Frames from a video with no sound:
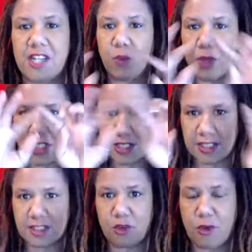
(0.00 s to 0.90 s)
And a widget is
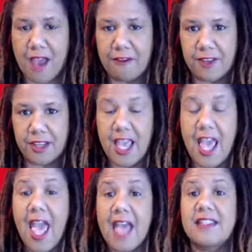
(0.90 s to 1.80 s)
this graphic,
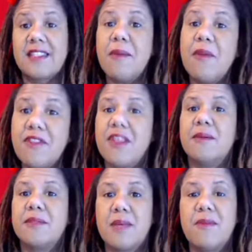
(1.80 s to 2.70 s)
and some of
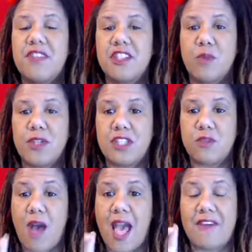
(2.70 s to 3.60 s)
these widgets
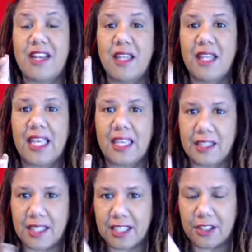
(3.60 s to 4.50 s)
will have a link
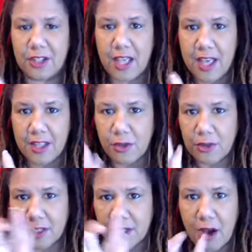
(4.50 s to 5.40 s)
that you
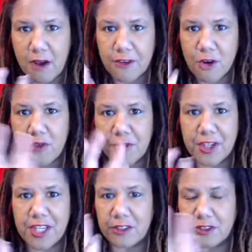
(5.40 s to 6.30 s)
can hover over
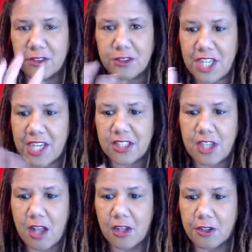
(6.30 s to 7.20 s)
it, and it'll change
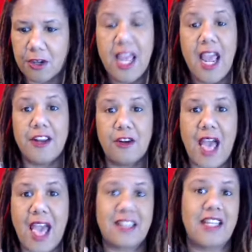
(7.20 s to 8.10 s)
color and it'll
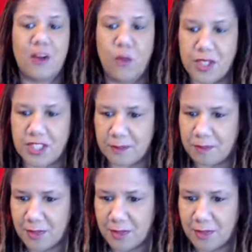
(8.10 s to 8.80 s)
act like a widget.